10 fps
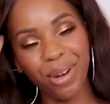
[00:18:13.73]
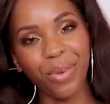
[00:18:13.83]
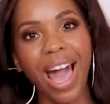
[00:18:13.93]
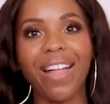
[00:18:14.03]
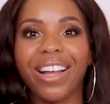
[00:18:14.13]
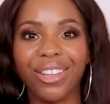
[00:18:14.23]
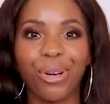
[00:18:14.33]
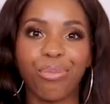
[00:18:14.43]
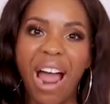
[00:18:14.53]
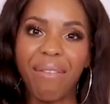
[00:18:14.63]
We had like a little
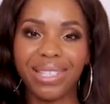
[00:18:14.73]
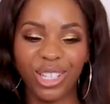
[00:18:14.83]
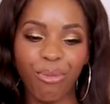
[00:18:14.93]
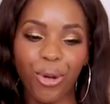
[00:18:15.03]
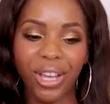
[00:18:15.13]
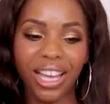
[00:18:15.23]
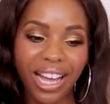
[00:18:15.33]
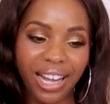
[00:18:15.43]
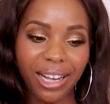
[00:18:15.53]
private ceremony.